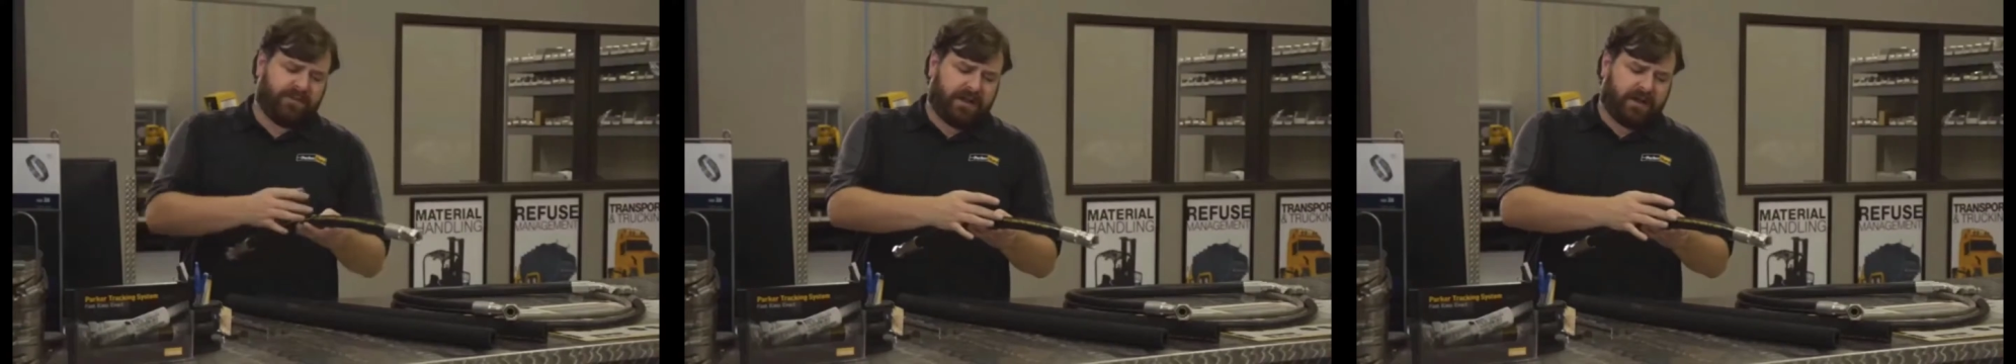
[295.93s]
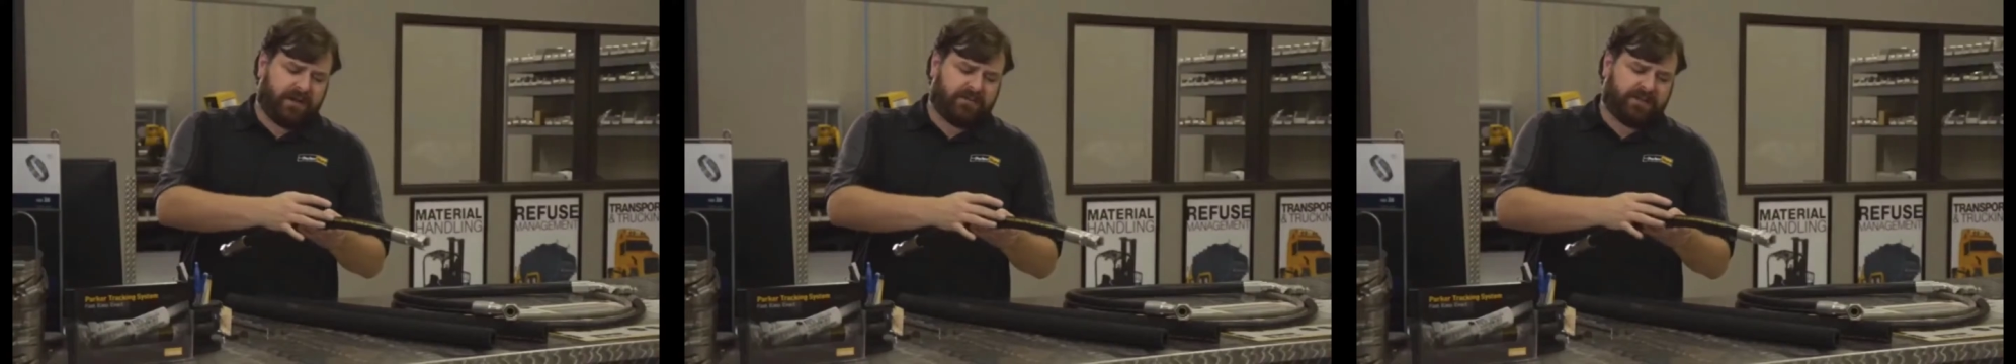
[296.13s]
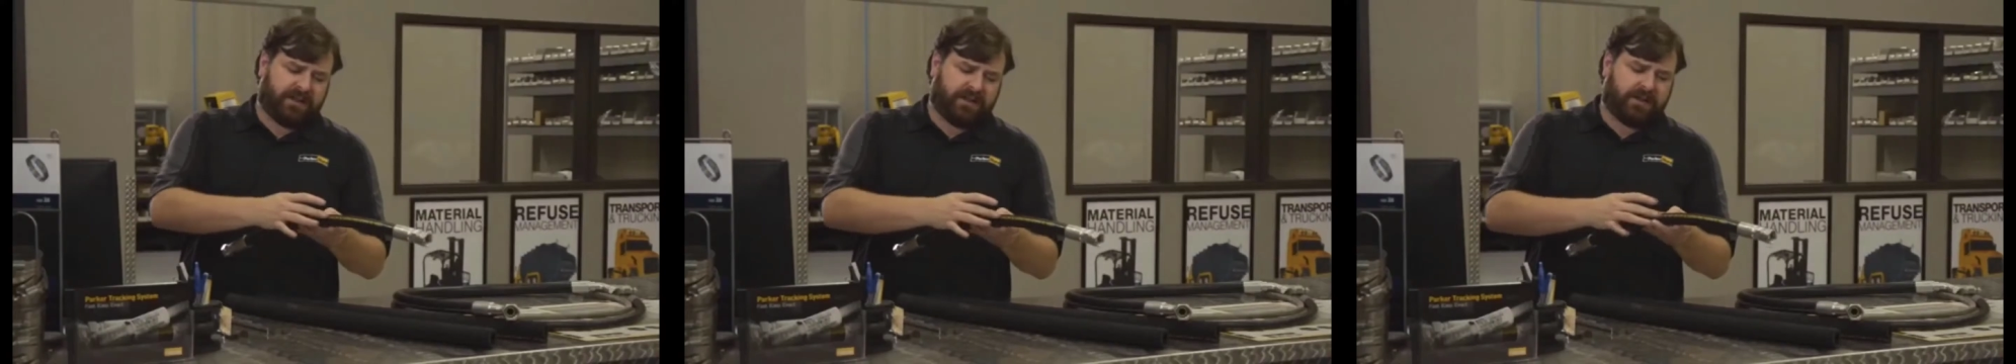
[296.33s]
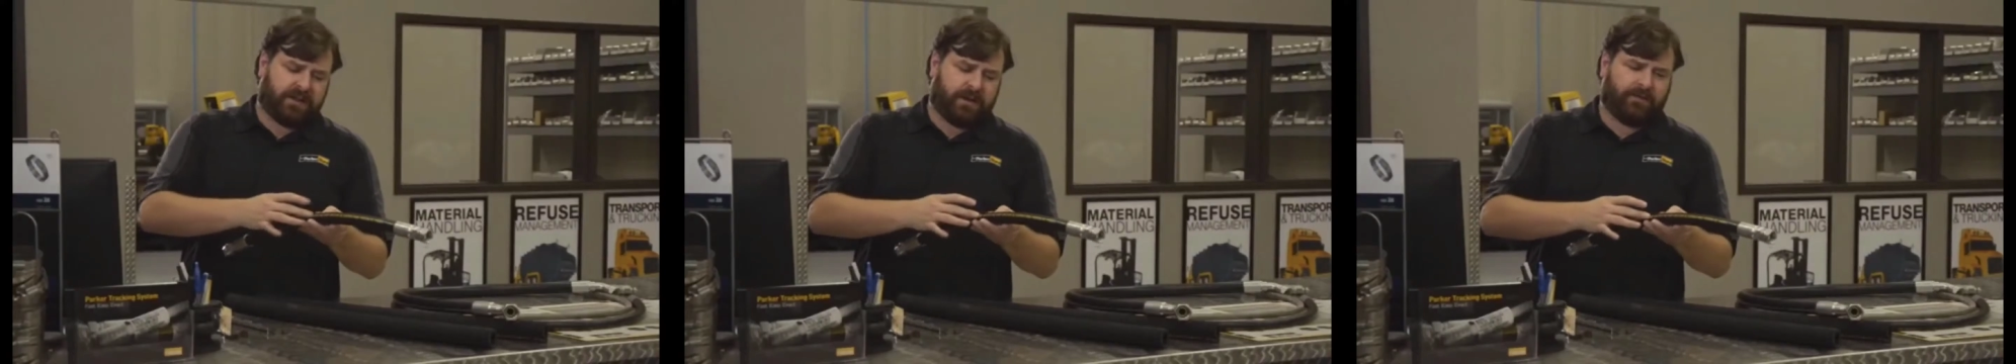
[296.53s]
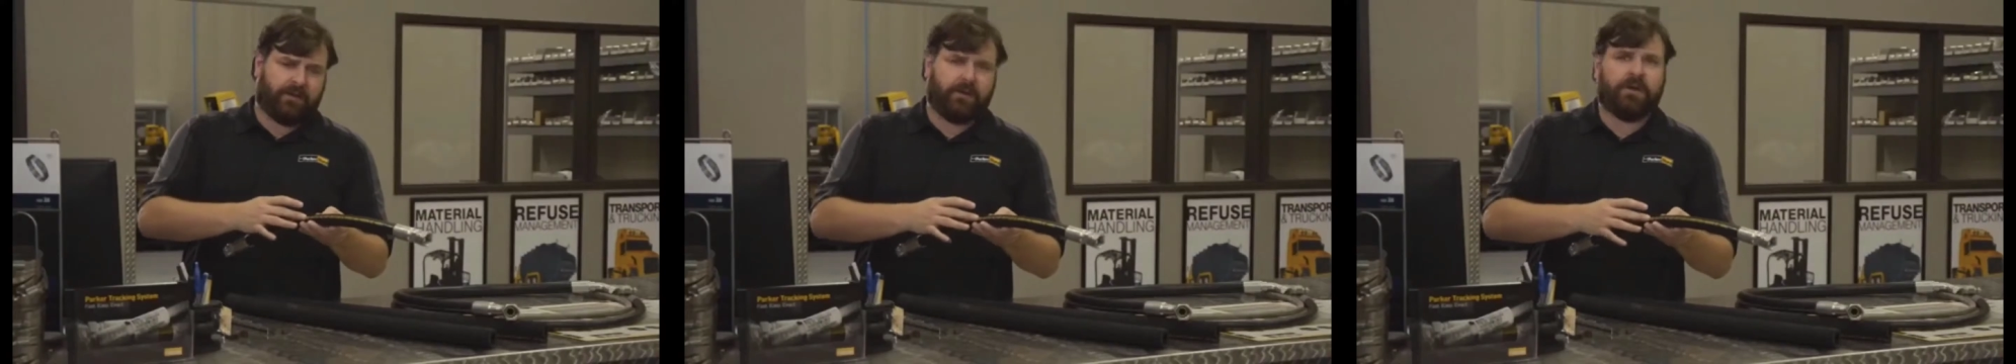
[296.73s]
the outside
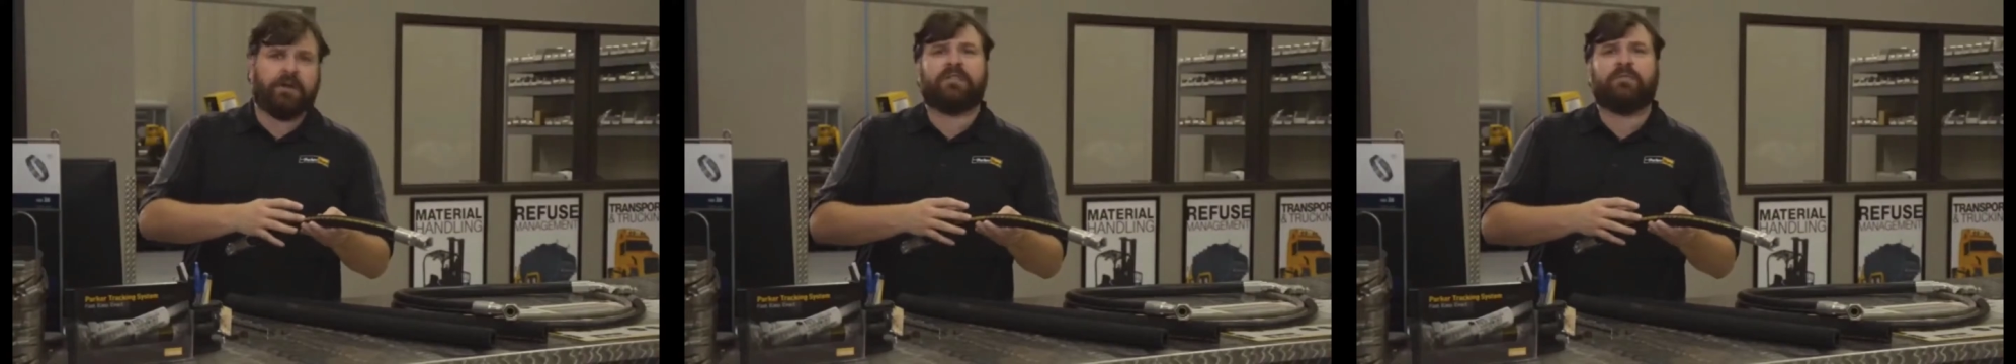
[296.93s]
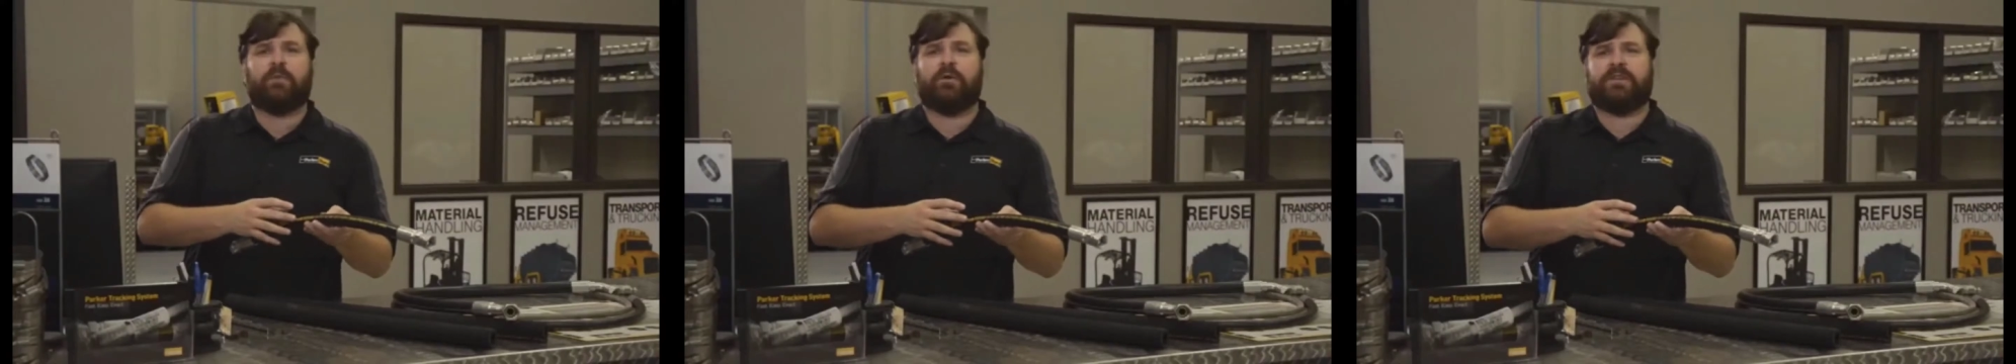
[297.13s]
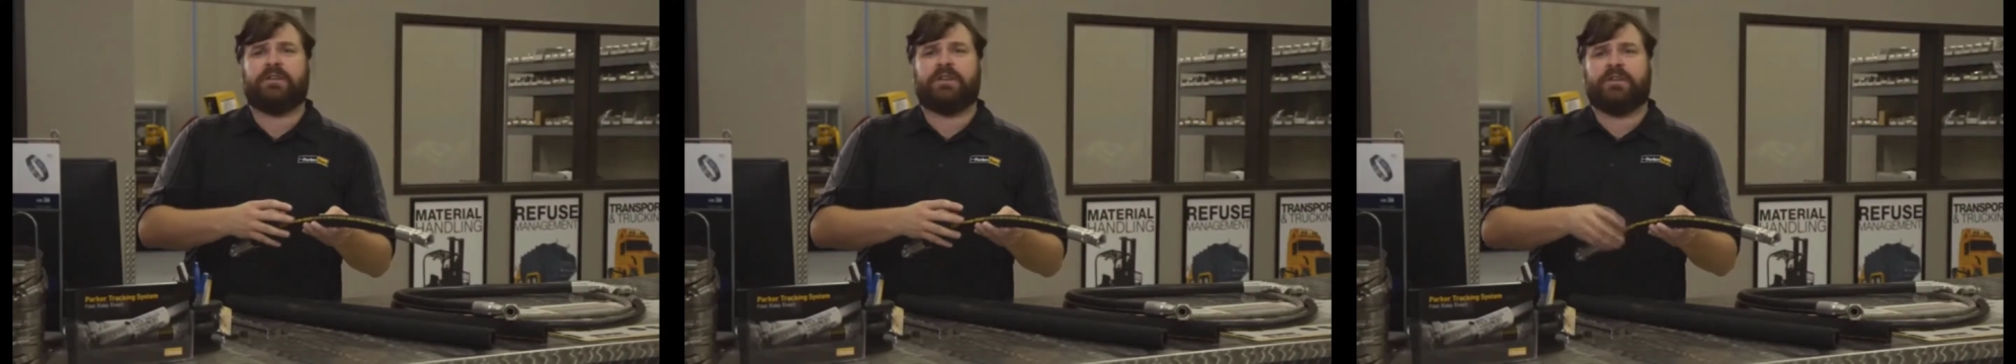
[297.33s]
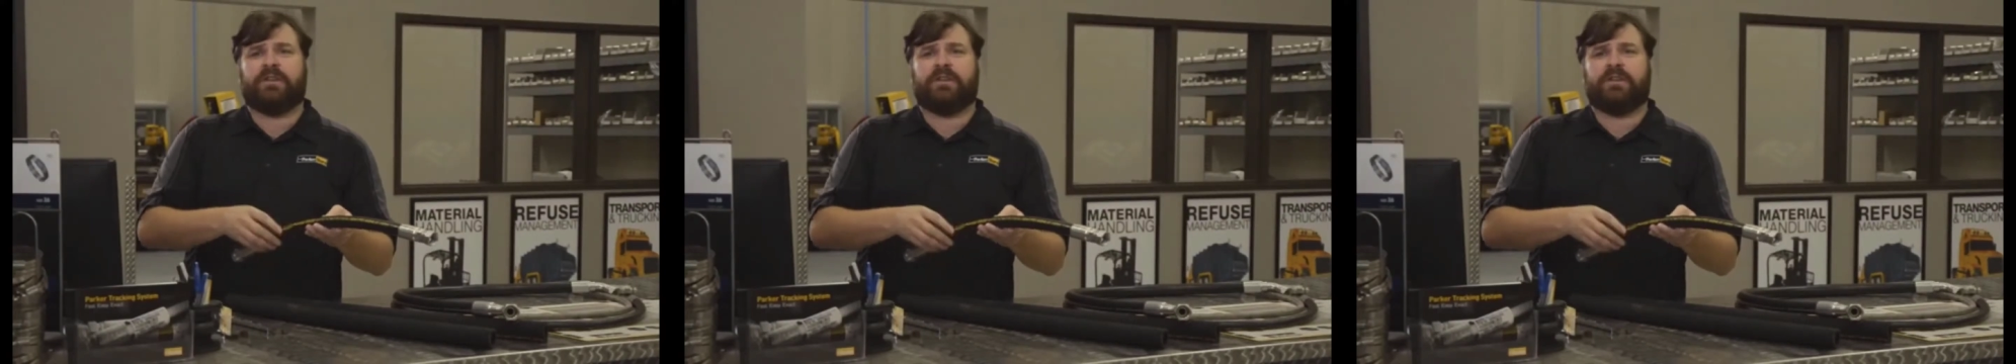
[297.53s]
cover, exposing